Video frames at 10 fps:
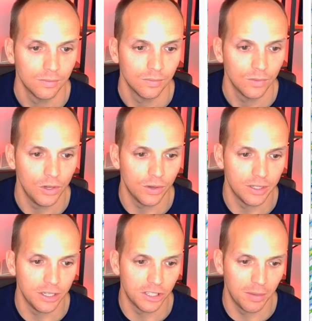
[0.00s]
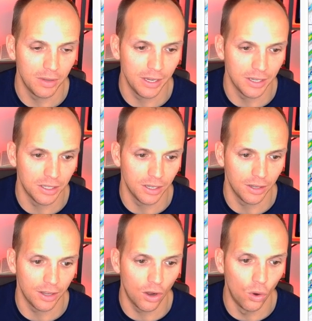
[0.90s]
you can see some of these
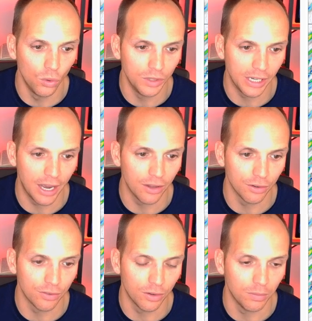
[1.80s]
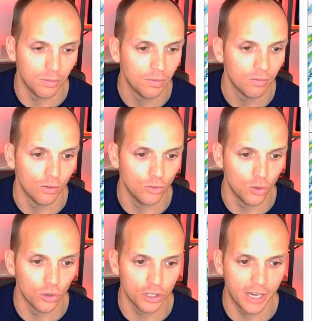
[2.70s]
that, that hold together from from
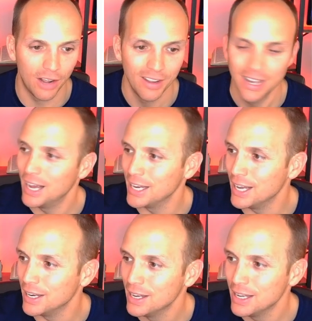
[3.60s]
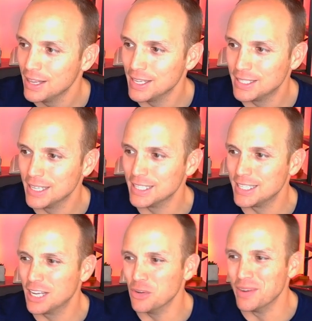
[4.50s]
Georgia. Now, again, this doesn't
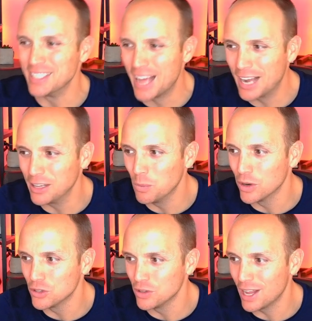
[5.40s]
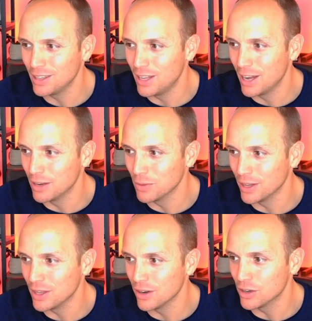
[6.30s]
tell you exactly where, so that line right
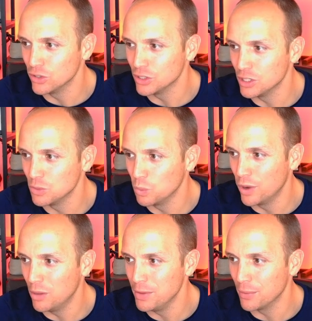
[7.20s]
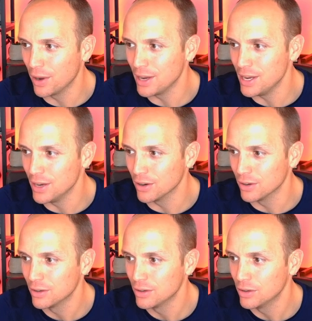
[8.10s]
there could just as well be right
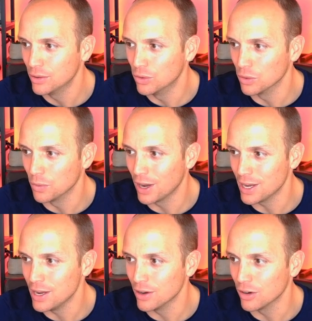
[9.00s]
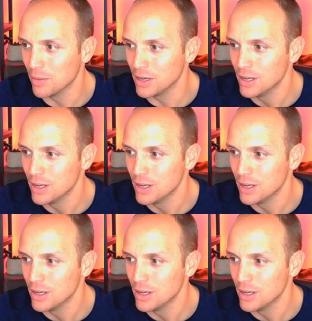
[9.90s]
here or right here. I mean,